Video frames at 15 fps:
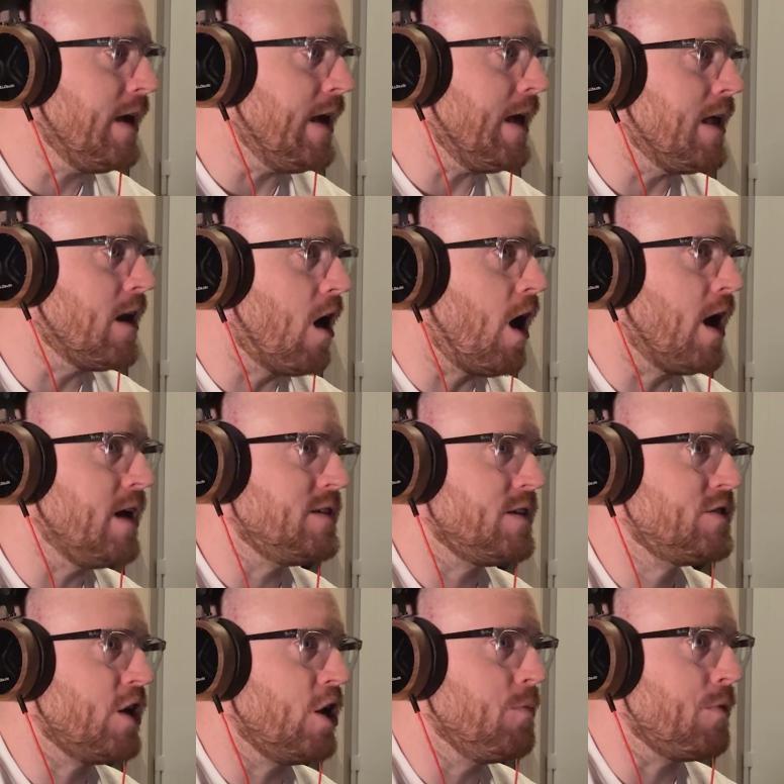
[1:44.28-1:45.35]
in
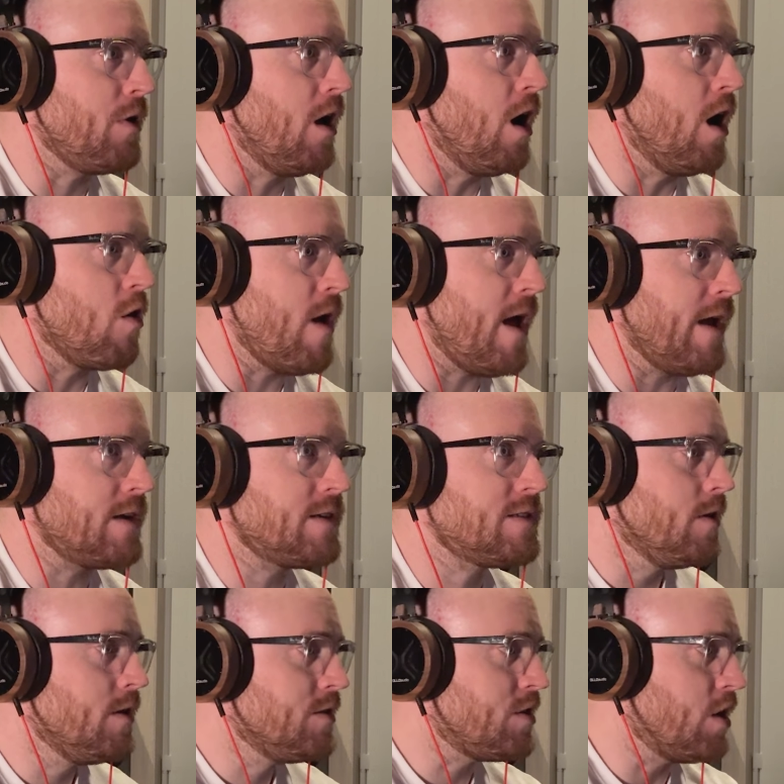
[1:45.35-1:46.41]
iZotope
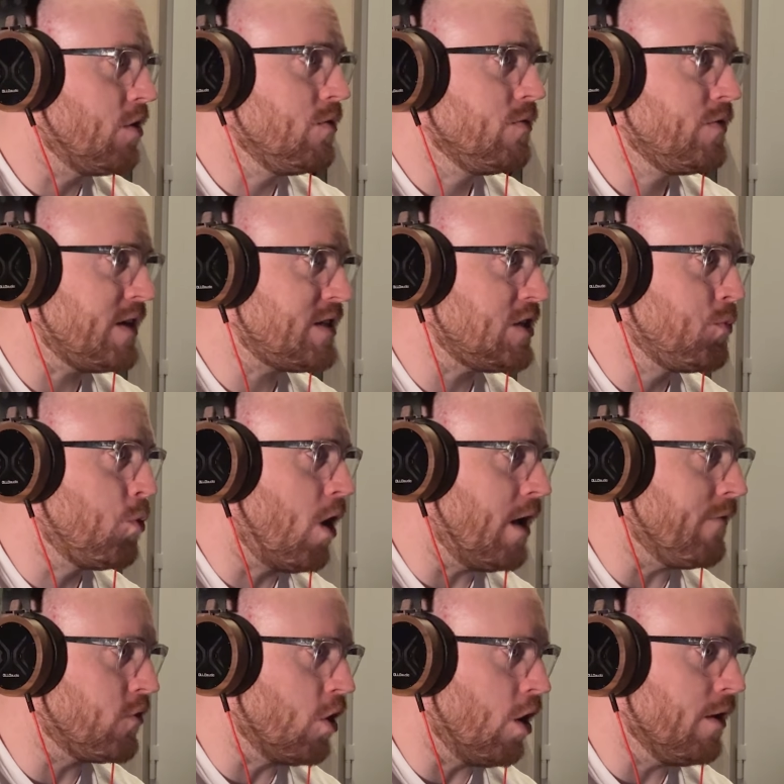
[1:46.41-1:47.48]
RX. So this is what
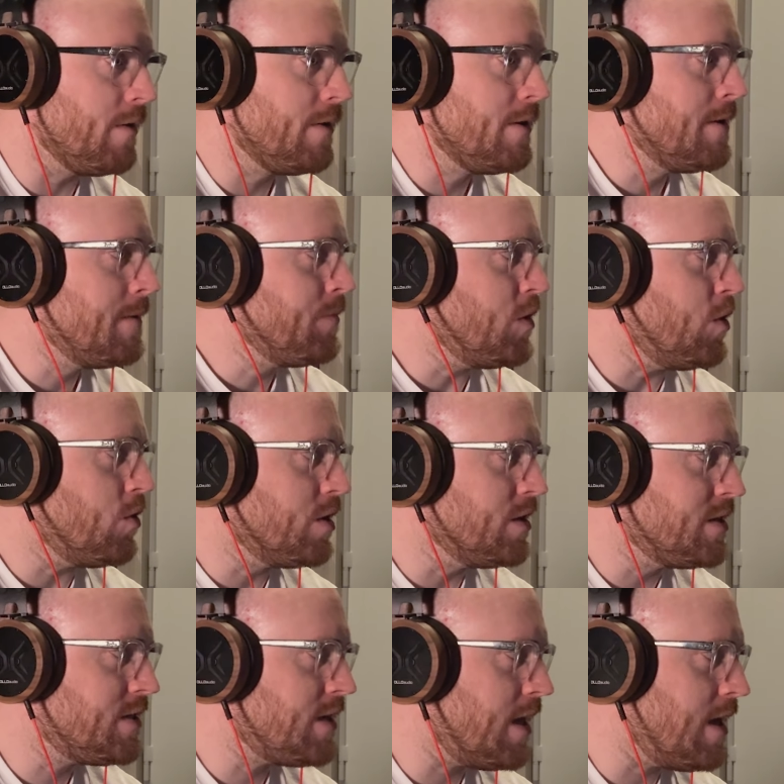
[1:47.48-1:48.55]
I've got. You can
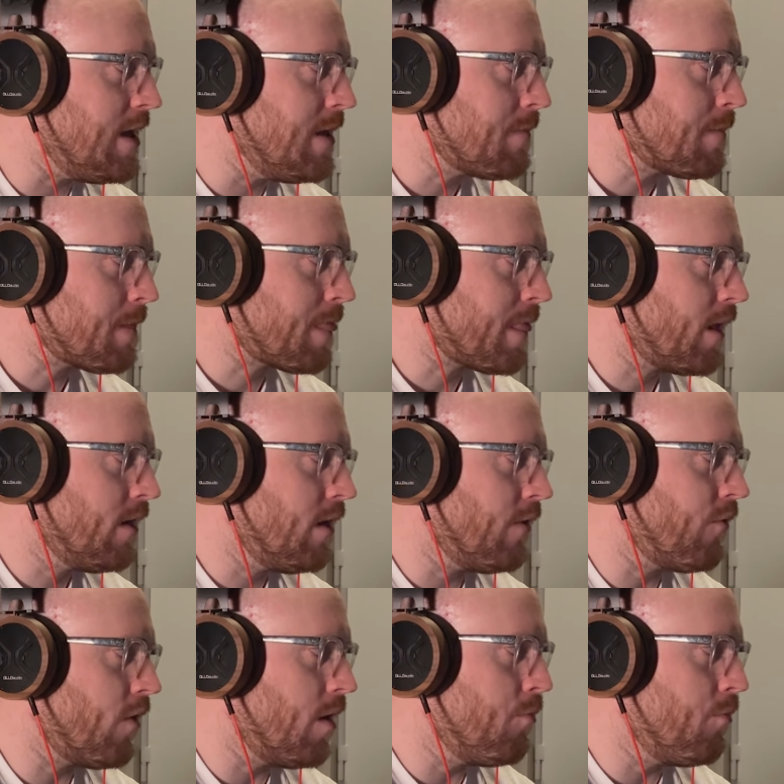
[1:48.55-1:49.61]
see if I